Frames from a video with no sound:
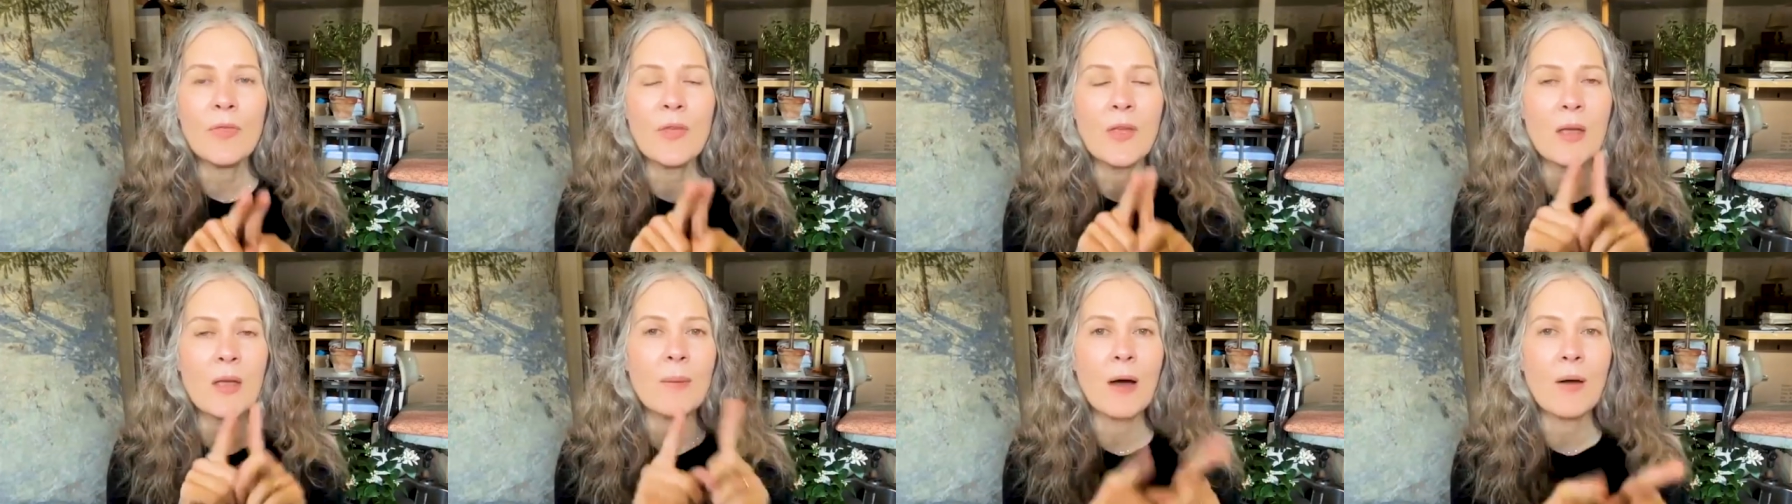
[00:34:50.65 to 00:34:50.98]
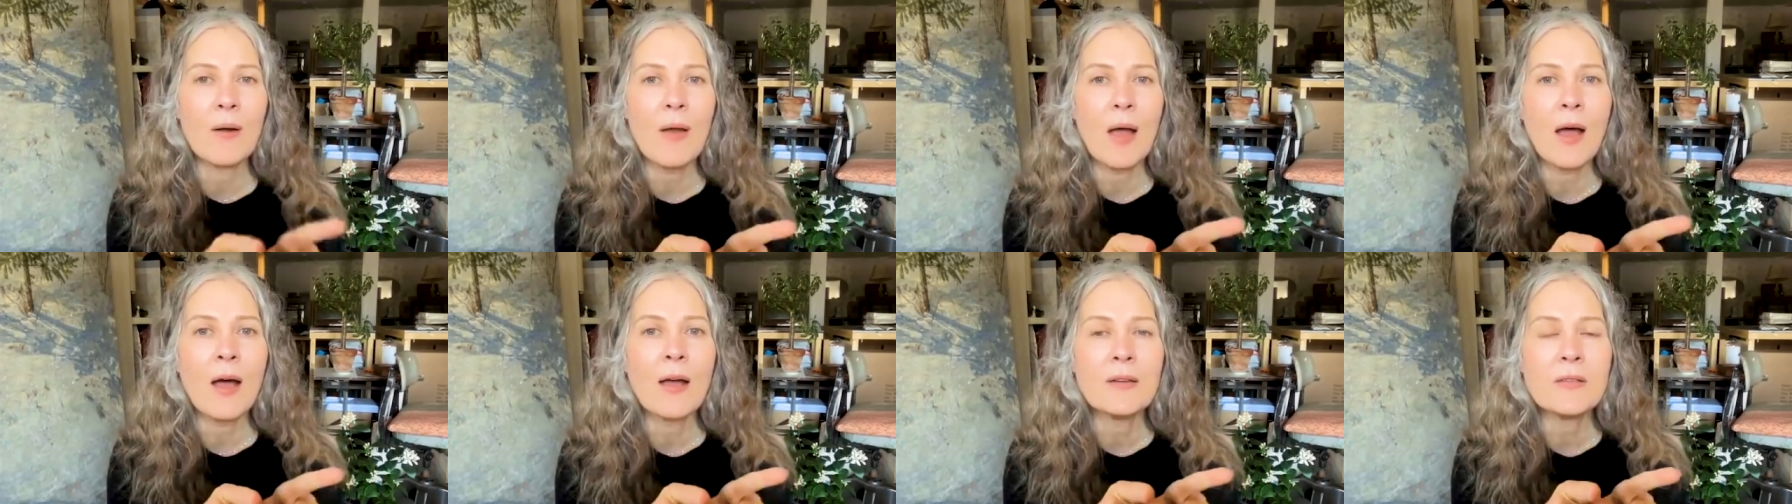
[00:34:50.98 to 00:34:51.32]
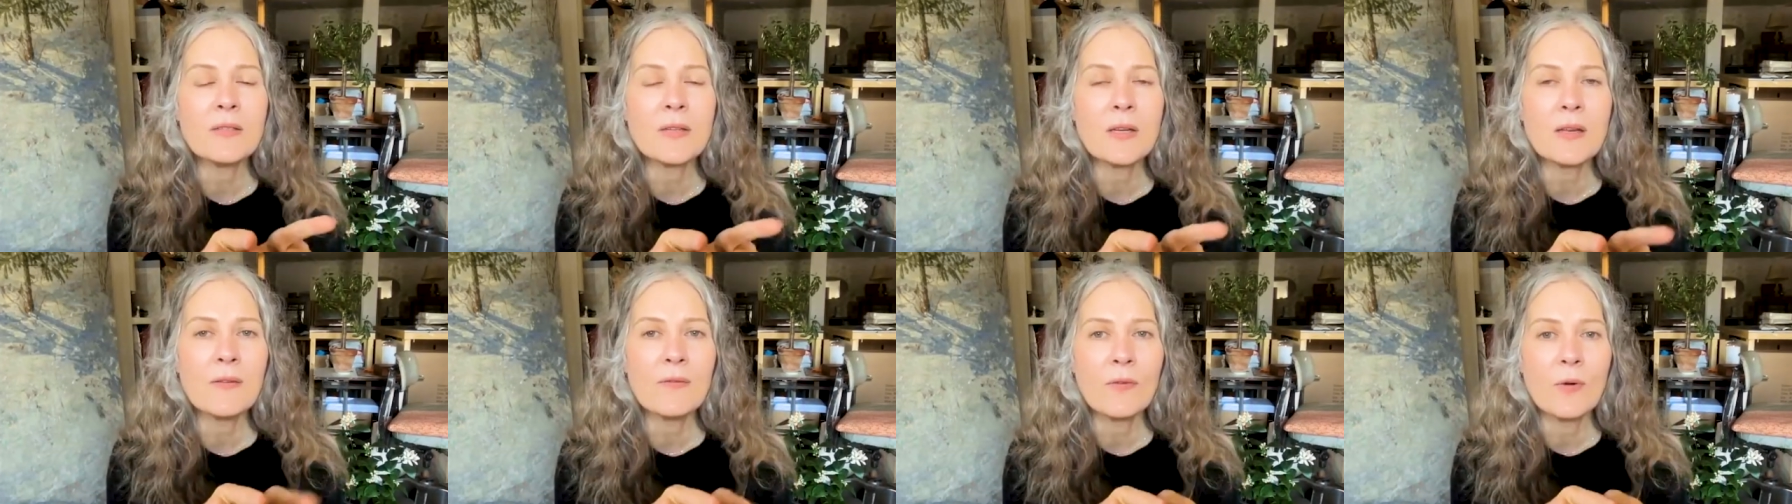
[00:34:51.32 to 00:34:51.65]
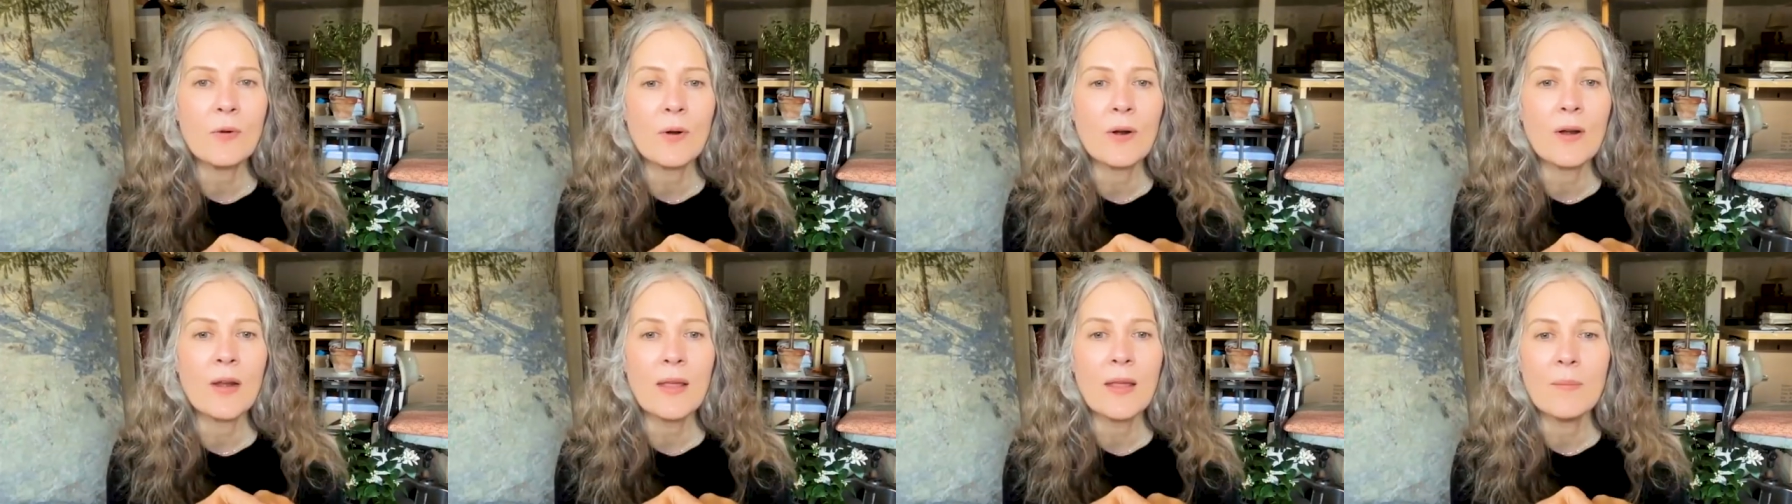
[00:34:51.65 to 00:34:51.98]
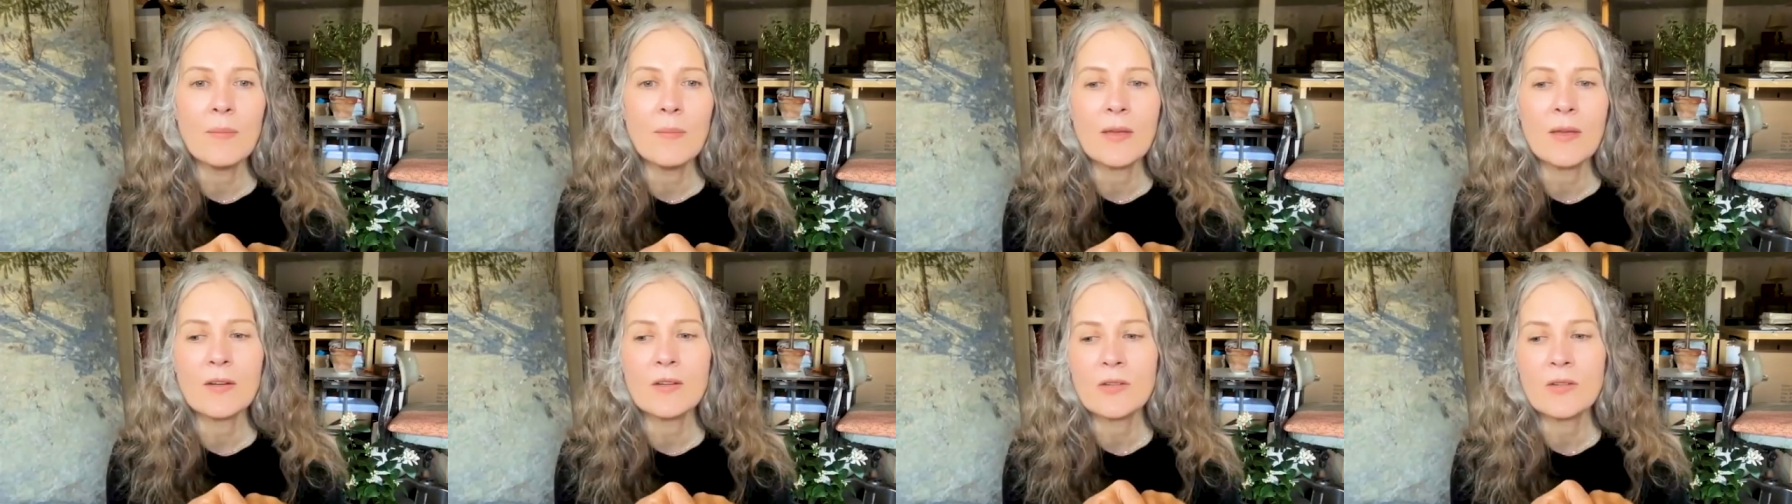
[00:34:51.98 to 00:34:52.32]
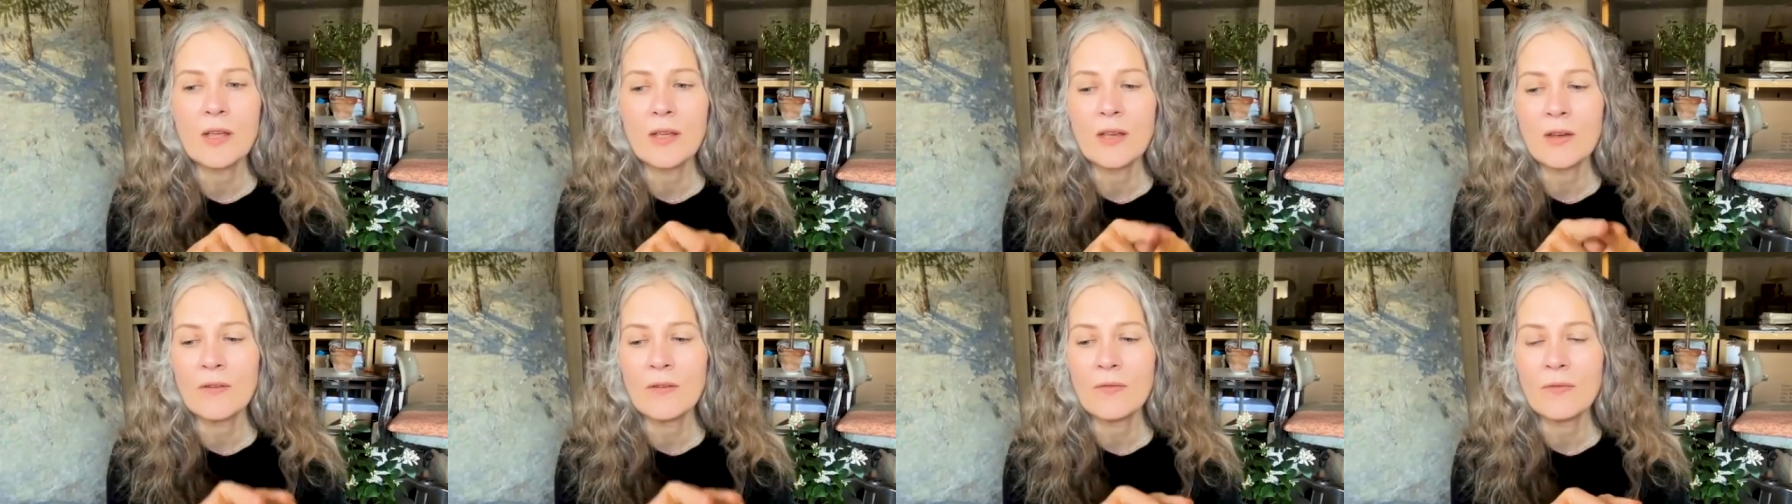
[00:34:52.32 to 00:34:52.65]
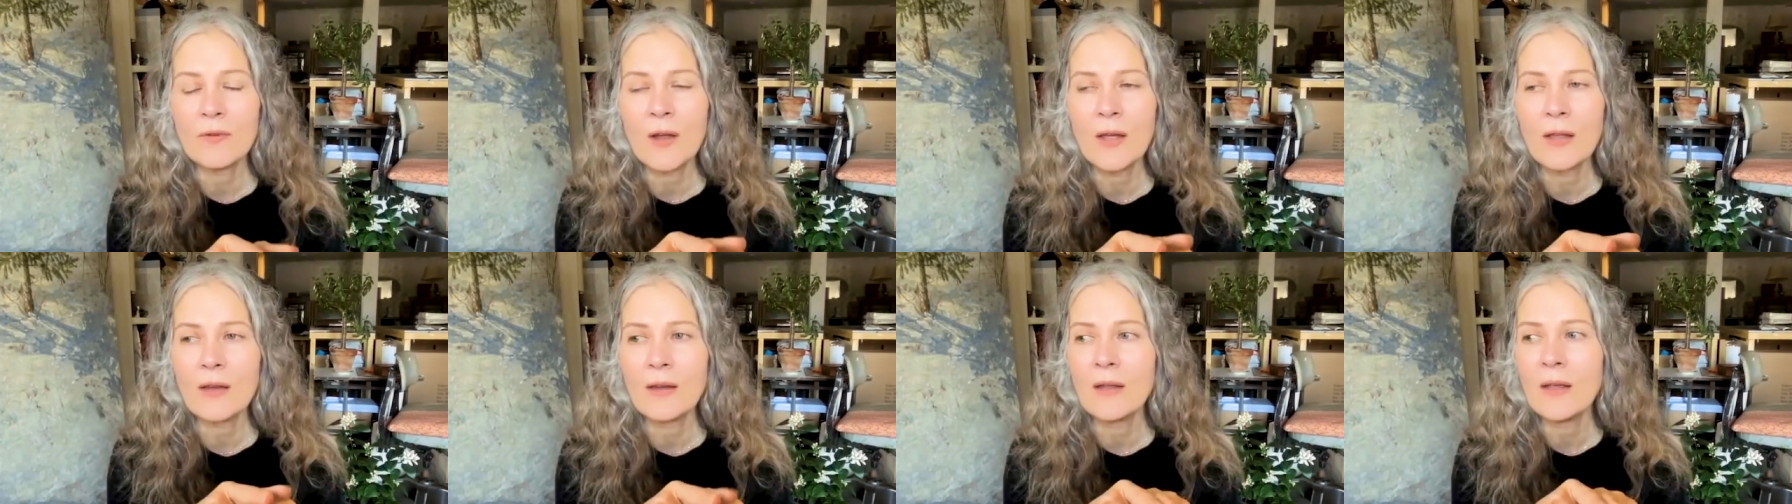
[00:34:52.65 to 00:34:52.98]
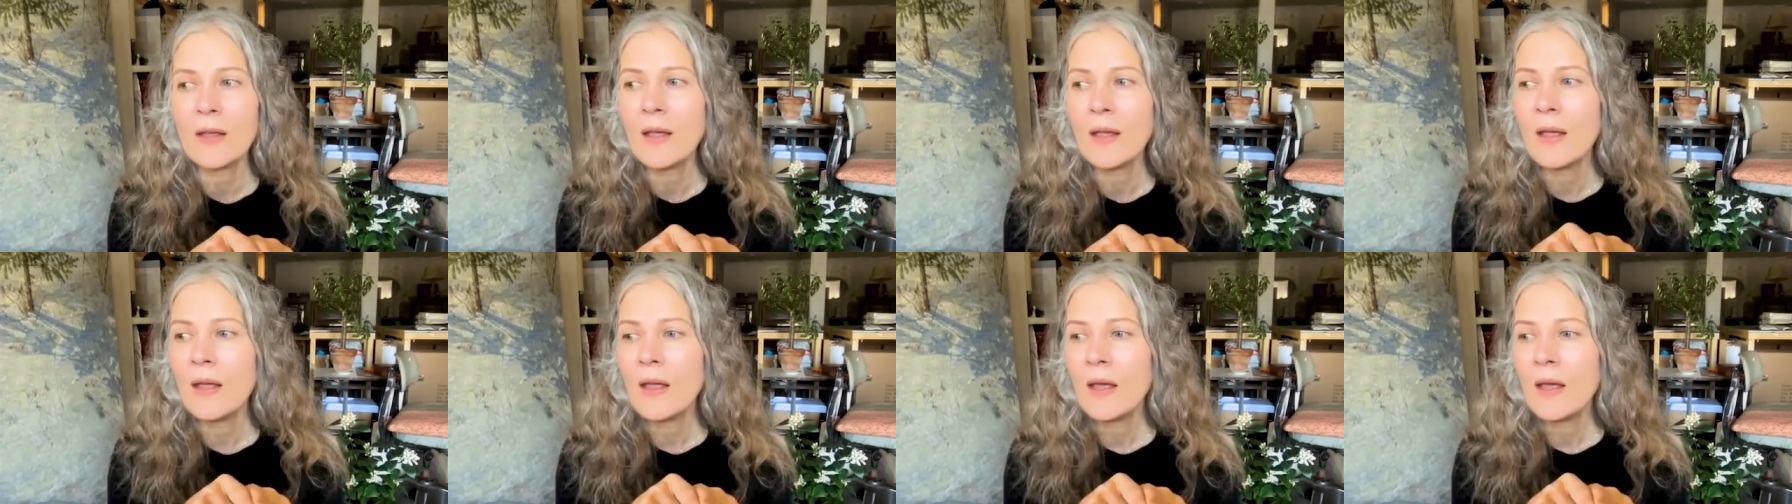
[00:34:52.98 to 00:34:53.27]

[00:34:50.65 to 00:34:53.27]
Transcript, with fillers: think about hunting for an image, like your friend,